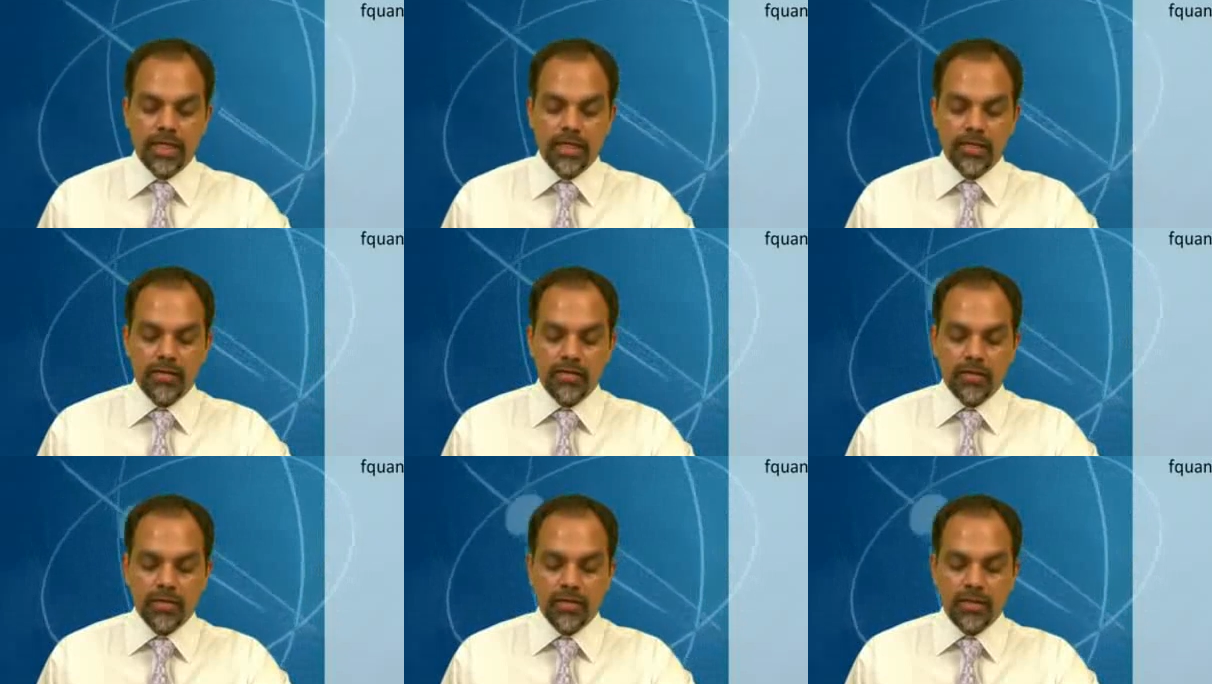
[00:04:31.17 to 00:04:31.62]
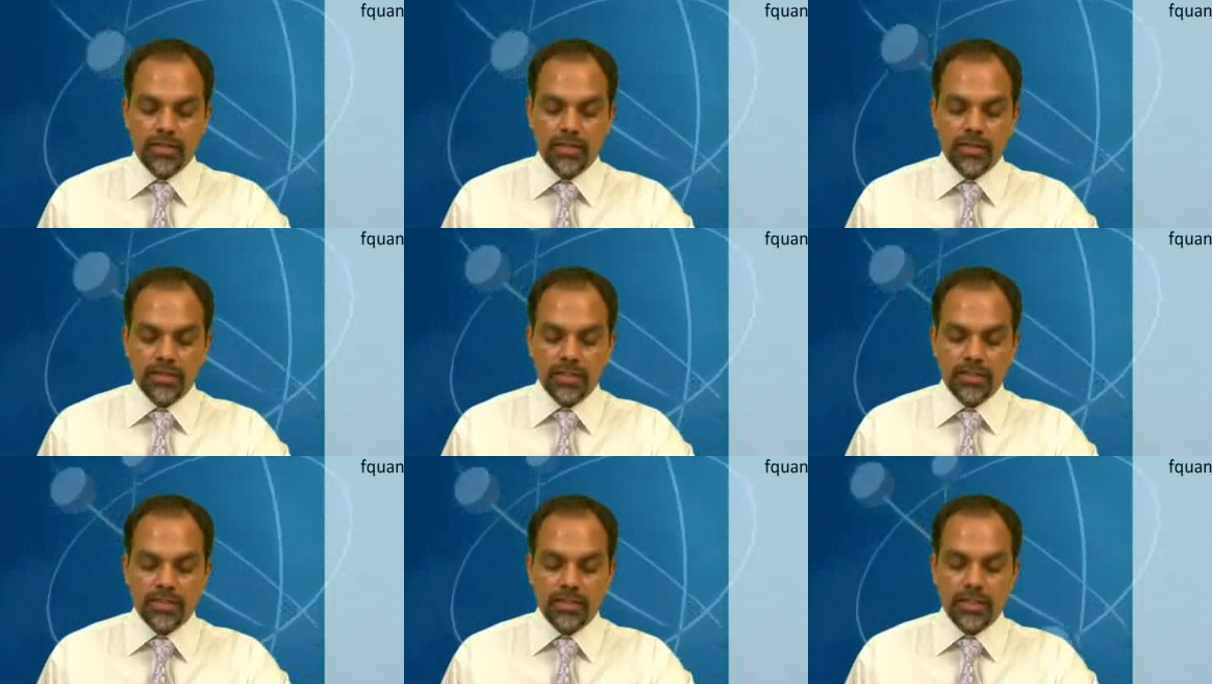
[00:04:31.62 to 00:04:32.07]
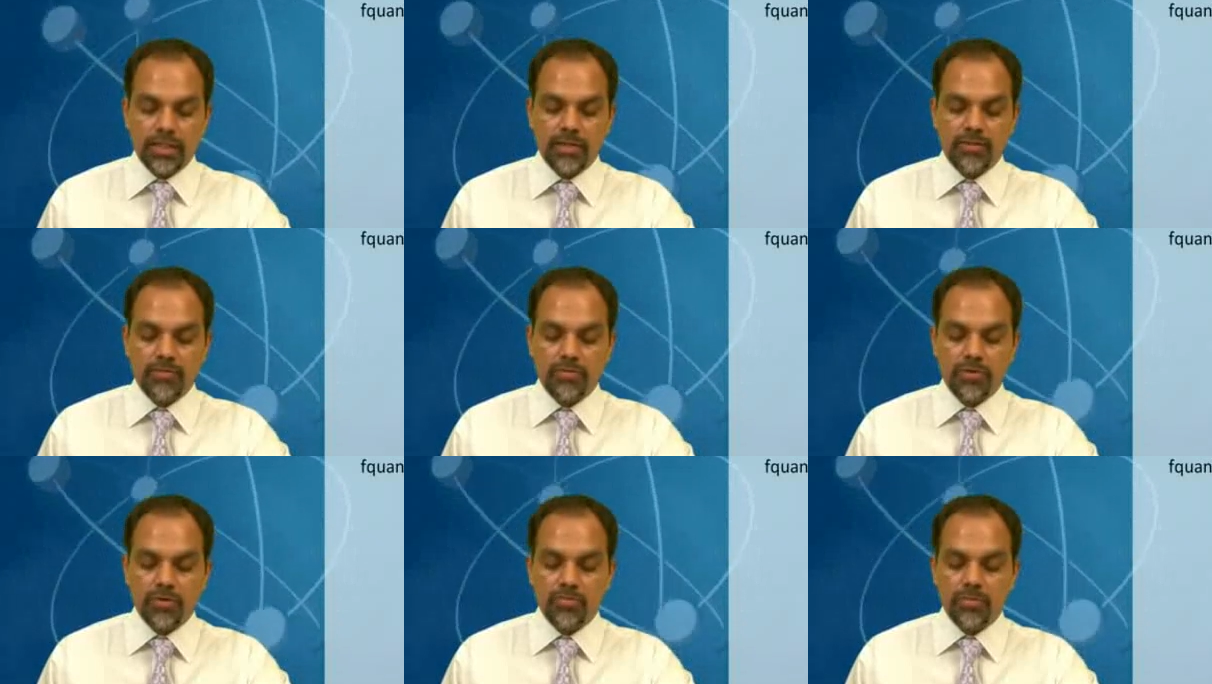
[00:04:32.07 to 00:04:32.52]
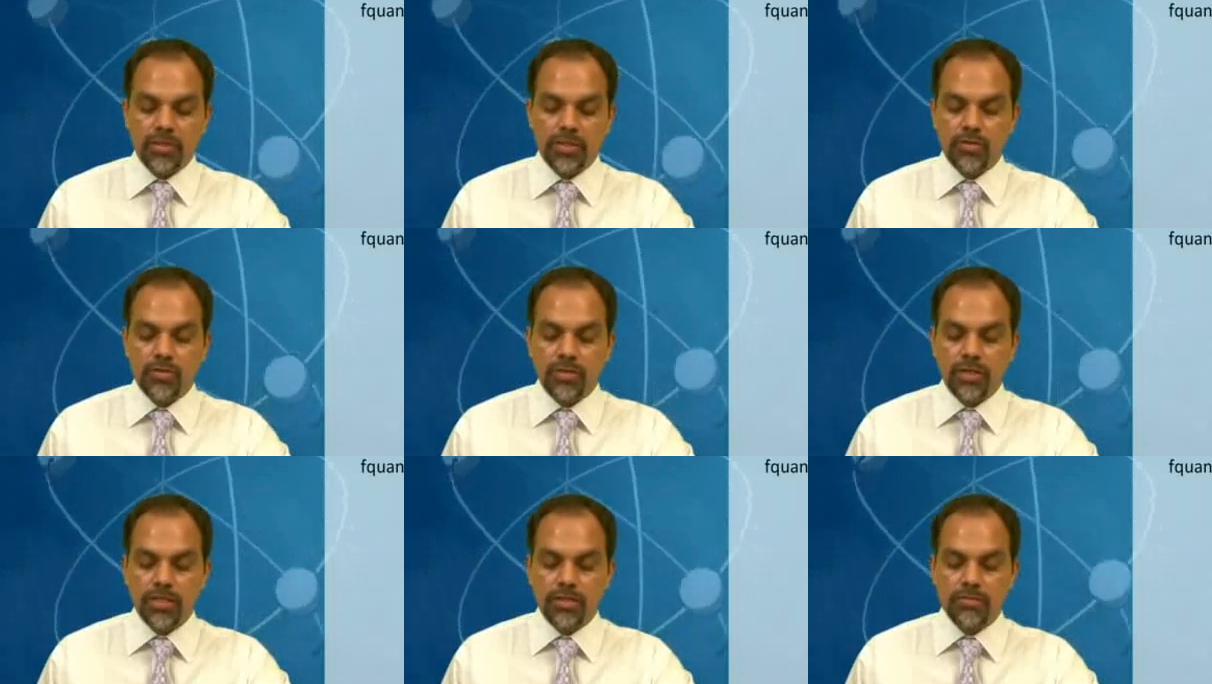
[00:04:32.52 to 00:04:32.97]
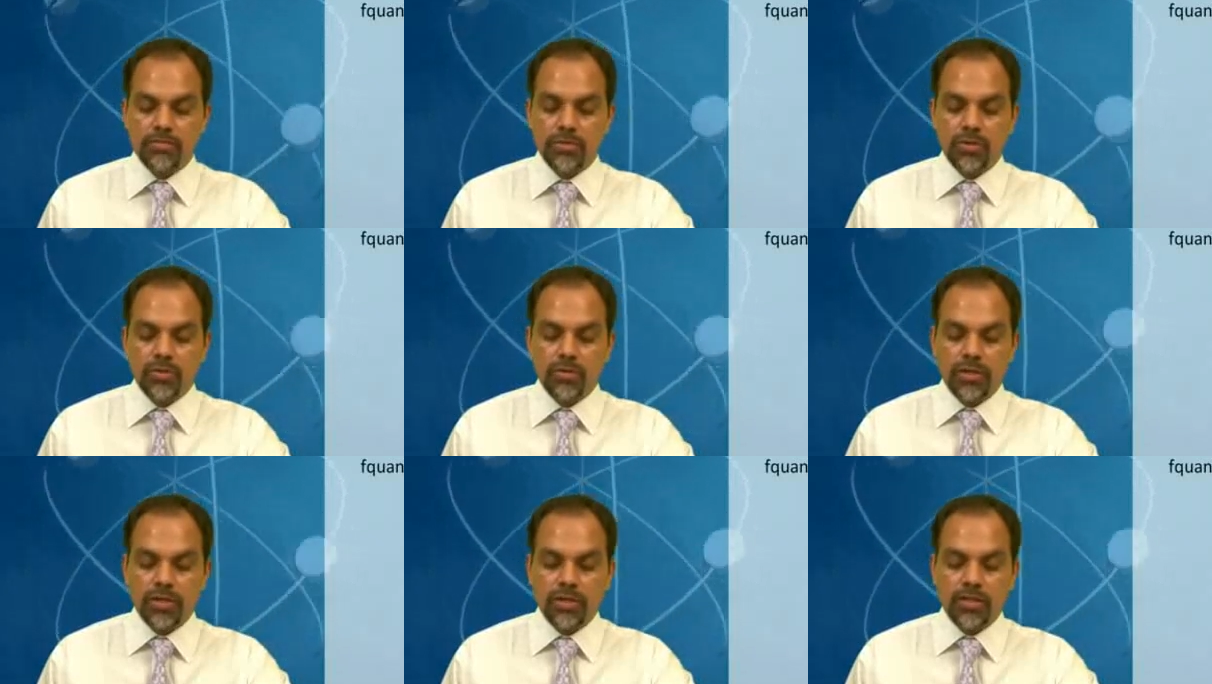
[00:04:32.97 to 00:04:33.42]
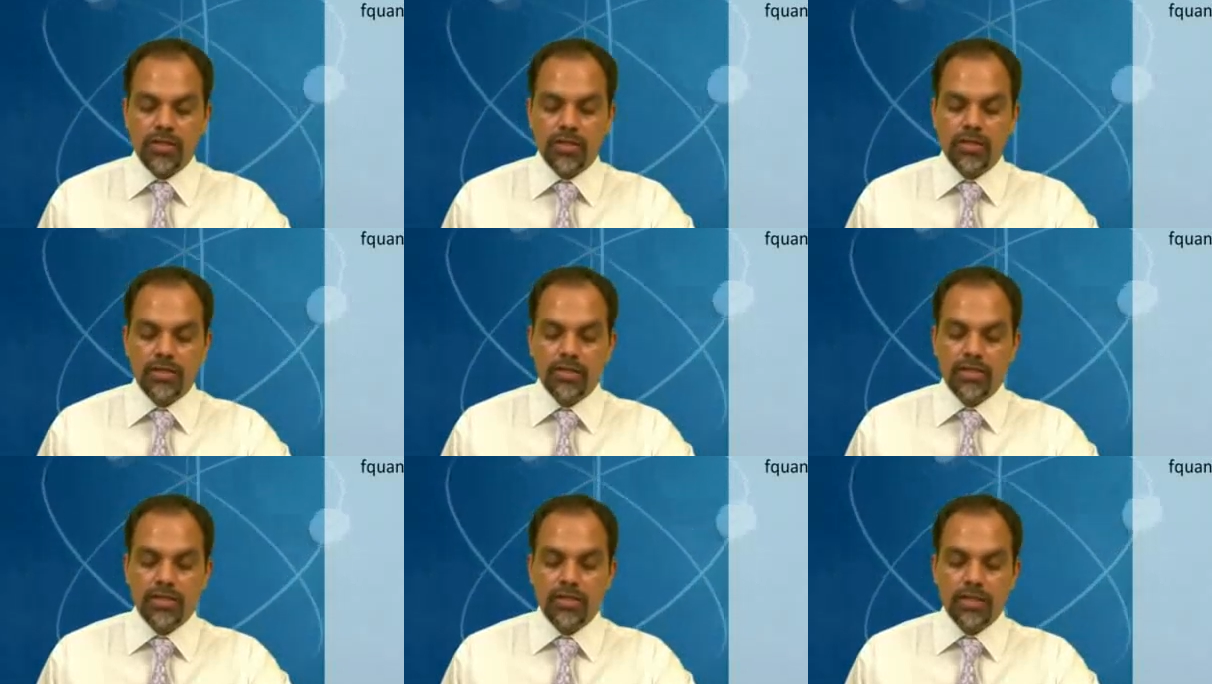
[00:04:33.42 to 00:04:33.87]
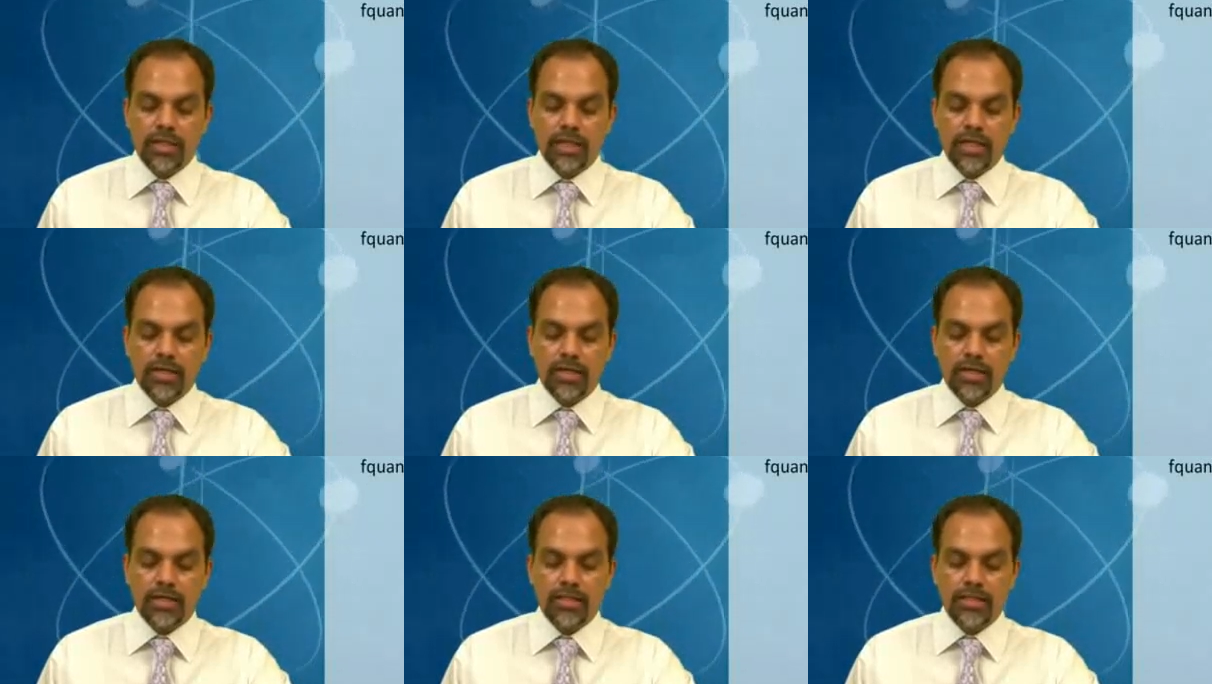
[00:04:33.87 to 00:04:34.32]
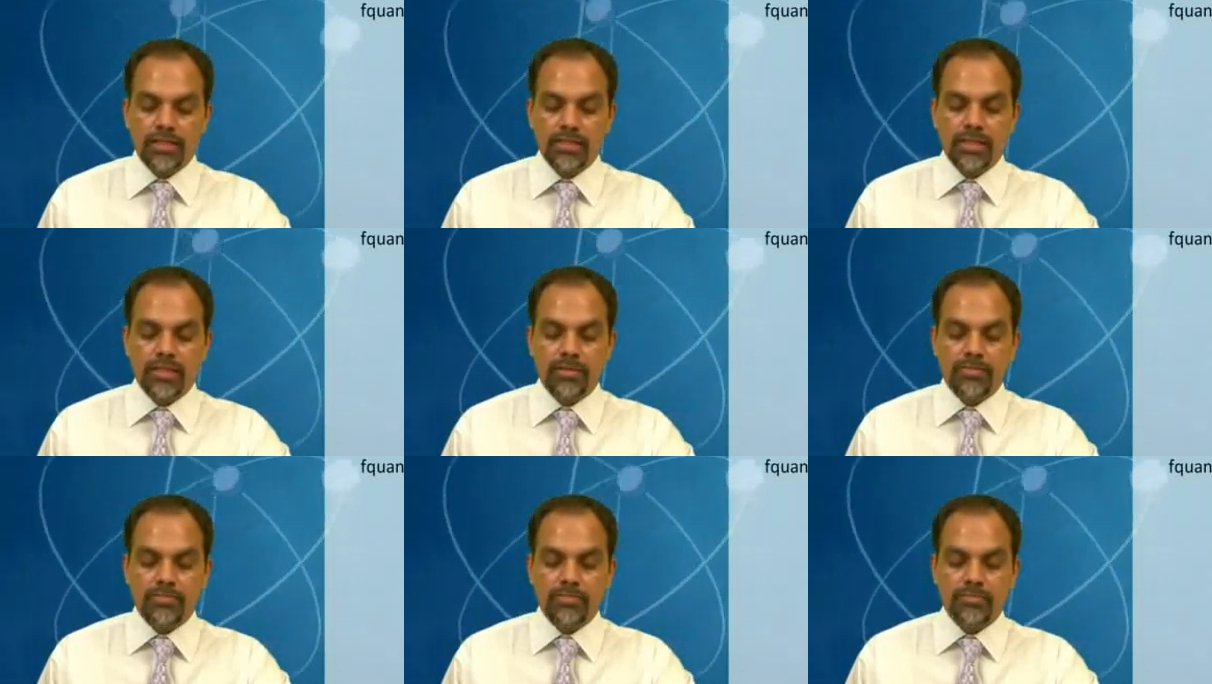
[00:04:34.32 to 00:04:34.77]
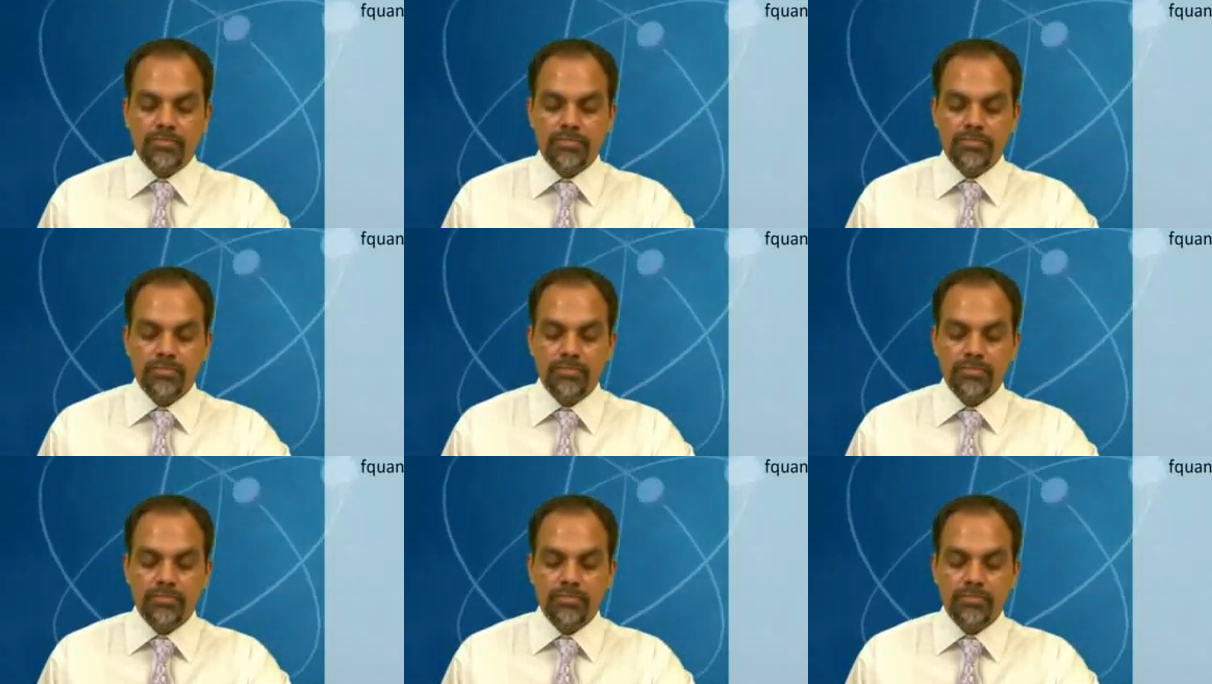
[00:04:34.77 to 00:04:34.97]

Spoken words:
and this time from the quantum theory they are the same.